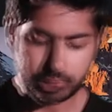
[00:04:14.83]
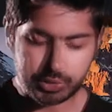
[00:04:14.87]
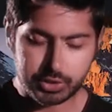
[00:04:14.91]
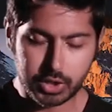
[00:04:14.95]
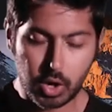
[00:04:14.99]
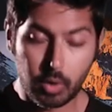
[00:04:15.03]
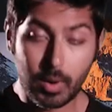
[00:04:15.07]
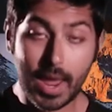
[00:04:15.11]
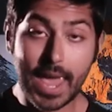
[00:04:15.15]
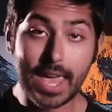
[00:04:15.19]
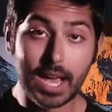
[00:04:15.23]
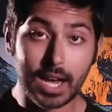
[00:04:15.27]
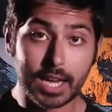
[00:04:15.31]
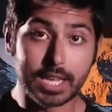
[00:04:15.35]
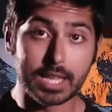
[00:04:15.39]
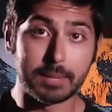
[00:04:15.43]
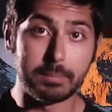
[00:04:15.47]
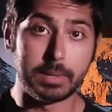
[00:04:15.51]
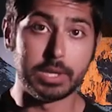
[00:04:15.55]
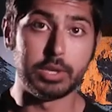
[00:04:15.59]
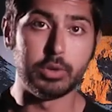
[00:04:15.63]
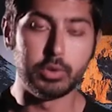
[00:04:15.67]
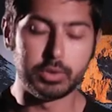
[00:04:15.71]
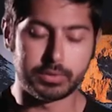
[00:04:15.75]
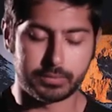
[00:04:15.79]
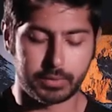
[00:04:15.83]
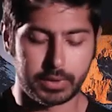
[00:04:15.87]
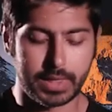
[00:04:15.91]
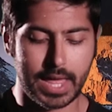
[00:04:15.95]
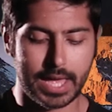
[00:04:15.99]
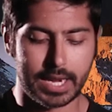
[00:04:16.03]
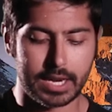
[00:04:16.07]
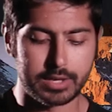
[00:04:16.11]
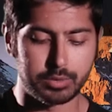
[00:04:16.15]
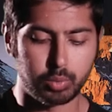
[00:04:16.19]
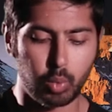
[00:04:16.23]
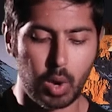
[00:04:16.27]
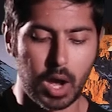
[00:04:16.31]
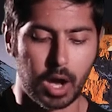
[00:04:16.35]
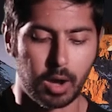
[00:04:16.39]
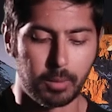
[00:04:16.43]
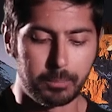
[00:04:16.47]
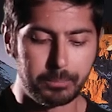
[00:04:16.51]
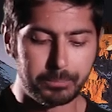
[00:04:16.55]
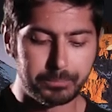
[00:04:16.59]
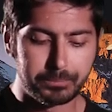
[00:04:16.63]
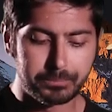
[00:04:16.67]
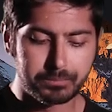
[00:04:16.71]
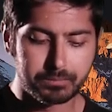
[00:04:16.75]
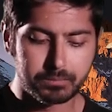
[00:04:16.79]
So AI can be used for that as
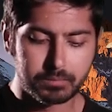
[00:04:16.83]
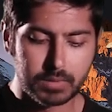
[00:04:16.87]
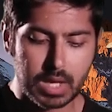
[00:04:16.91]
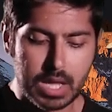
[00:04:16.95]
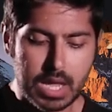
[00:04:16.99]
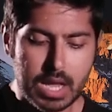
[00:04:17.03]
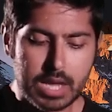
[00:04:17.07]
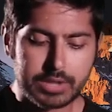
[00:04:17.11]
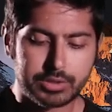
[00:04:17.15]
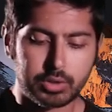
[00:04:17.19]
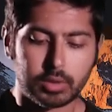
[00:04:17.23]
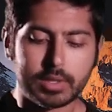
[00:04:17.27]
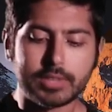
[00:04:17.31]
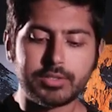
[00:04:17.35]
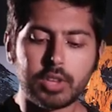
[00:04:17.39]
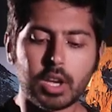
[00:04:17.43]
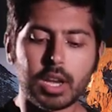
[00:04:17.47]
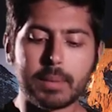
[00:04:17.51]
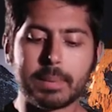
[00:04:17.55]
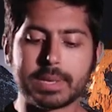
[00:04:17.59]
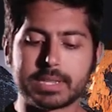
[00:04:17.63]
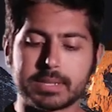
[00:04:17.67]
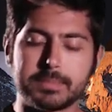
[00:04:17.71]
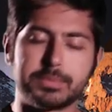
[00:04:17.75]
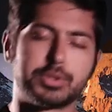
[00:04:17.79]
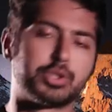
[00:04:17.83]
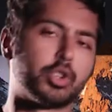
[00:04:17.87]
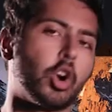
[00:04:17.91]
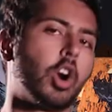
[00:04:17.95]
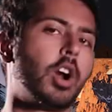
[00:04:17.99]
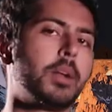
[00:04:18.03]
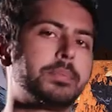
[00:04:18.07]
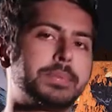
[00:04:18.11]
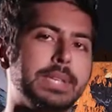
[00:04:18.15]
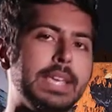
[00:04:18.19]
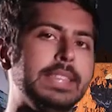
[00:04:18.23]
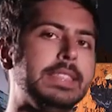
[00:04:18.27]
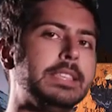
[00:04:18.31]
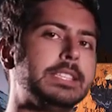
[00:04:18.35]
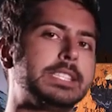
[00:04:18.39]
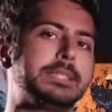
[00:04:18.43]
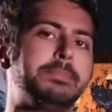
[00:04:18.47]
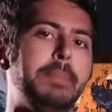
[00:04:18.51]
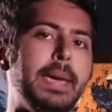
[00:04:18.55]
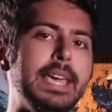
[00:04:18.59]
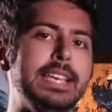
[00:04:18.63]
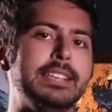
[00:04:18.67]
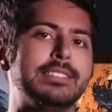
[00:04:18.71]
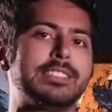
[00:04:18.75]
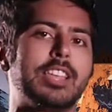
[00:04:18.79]
well. So let's talk about some startups in the
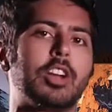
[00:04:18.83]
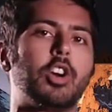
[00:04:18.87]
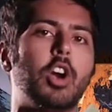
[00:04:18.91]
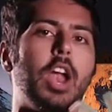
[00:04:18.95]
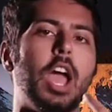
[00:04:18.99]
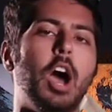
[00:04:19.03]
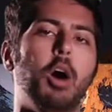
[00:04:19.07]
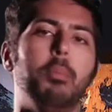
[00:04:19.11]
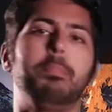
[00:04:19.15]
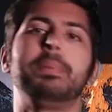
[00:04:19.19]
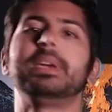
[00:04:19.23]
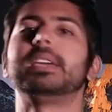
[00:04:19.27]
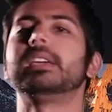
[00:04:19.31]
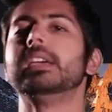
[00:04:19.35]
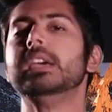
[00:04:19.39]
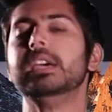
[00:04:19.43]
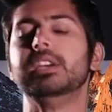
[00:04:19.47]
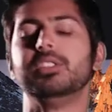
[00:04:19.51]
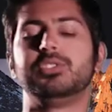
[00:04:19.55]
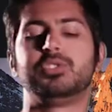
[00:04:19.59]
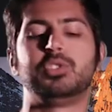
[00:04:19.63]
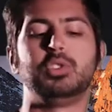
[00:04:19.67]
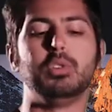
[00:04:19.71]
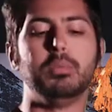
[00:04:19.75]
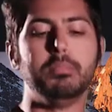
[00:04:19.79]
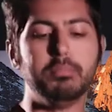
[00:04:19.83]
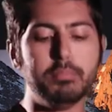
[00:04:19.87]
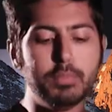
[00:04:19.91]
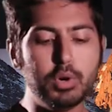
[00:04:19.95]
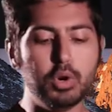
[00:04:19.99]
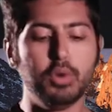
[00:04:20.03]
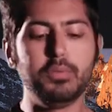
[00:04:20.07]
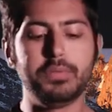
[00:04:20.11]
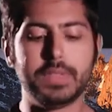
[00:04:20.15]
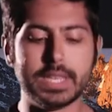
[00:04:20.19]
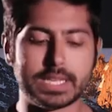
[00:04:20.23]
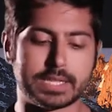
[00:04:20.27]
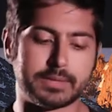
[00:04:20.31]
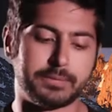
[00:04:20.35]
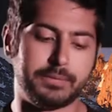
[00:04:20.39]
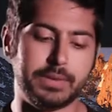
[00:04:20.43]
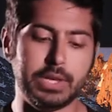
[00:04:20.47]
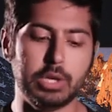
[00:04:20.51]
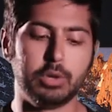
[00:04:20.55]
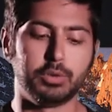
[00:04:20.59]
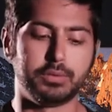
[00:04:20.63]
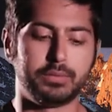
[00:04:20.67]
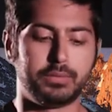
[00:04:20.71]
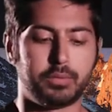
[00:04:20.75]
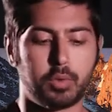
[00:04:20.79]
space that are helping to move this
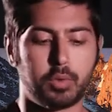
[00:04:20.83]
field